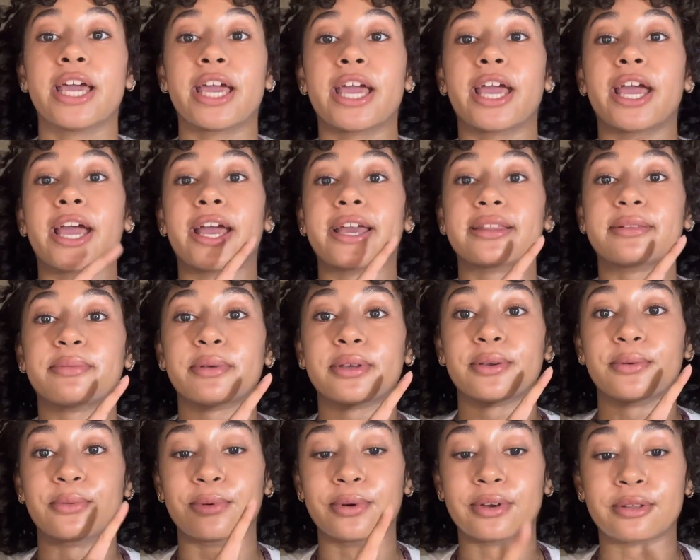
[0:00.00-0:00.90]
Ask me
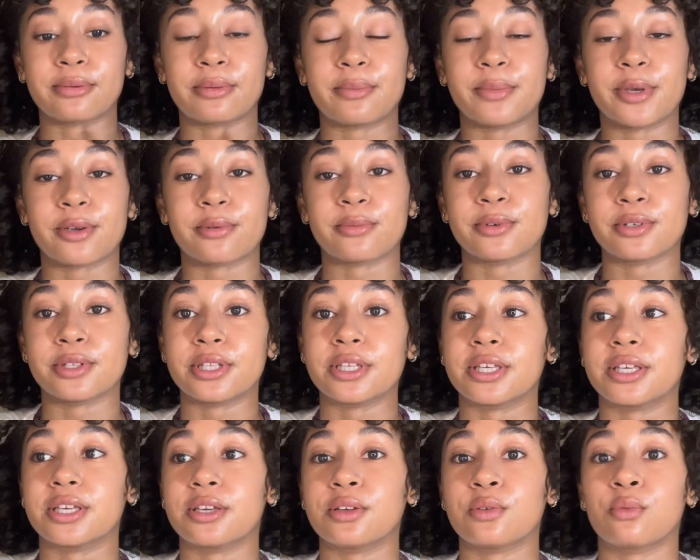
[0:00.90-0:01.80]
what's my makeup
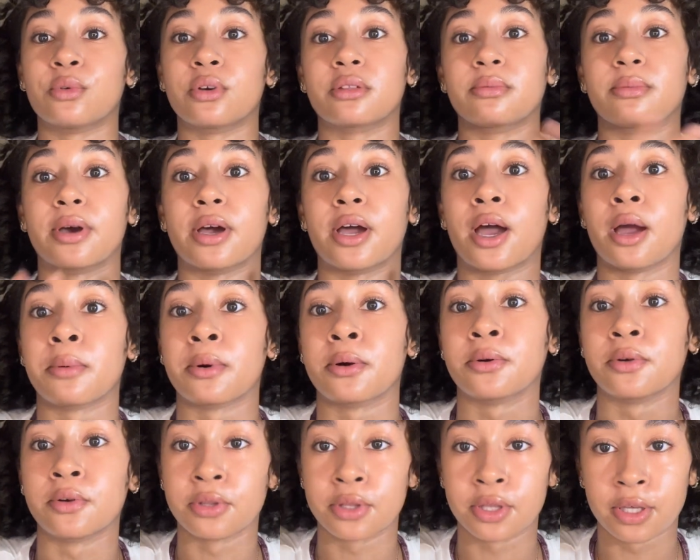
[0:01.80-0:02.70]
routine, what's my eyebrow
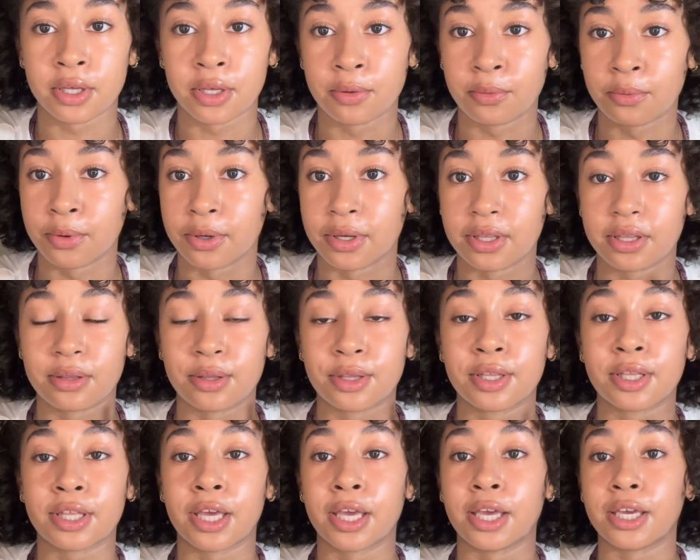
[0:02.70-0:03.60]
routine, what's
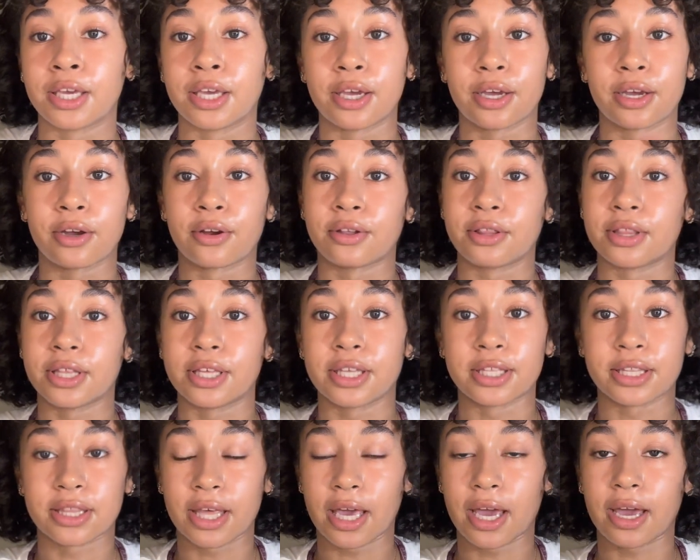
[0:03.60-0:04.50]
skincare, this,
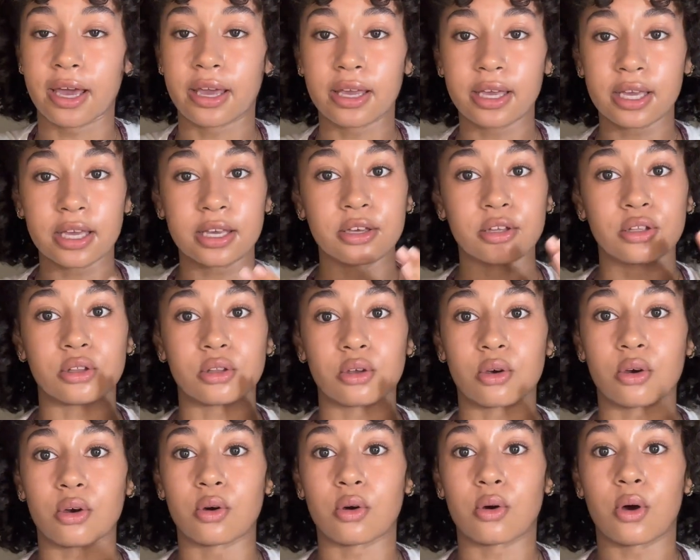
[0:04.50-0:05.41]
that.
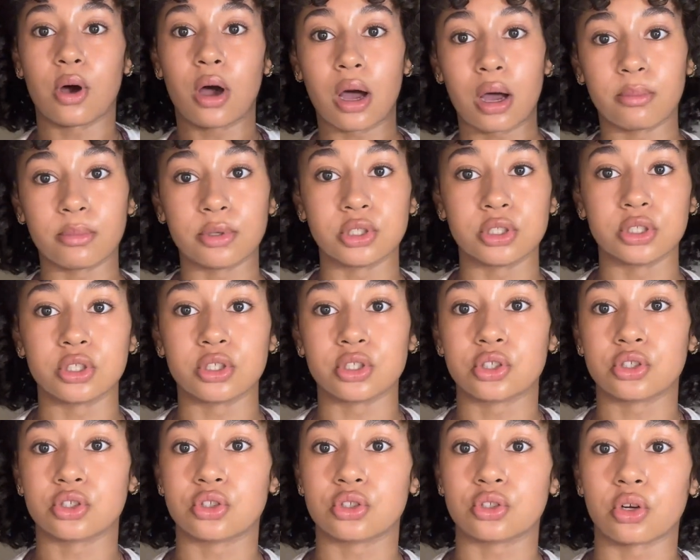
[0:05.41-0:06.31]
So I'm gonna
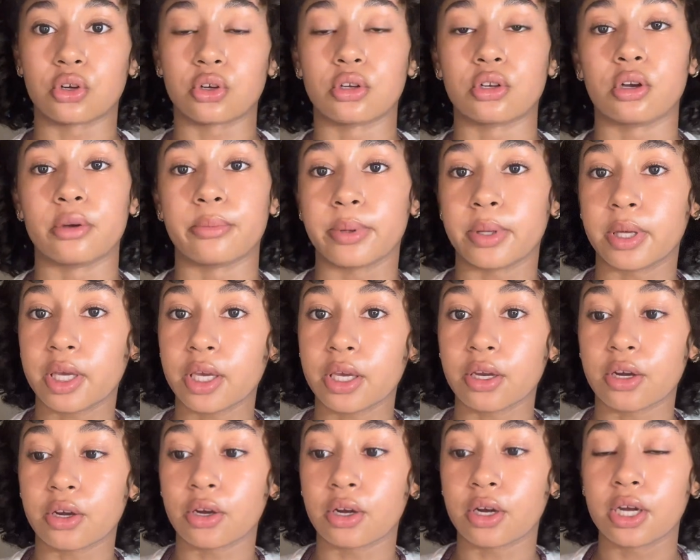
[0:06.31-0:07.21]
just start it up
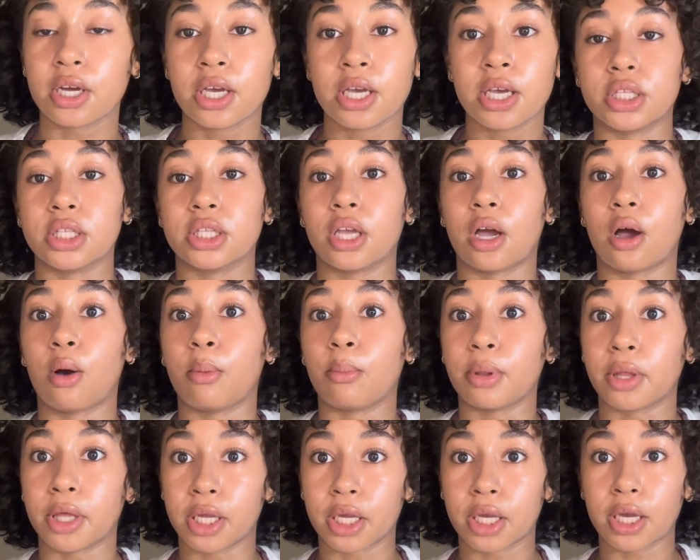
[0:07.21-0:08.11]
here. Now I'm
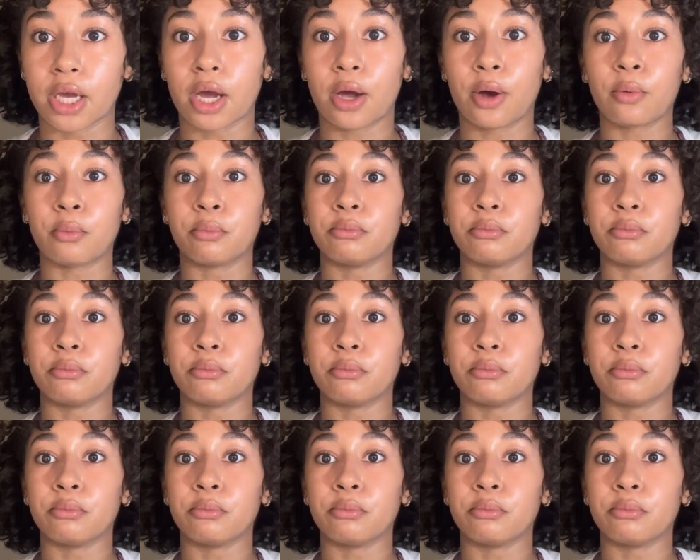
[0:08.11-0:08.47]
planning it out.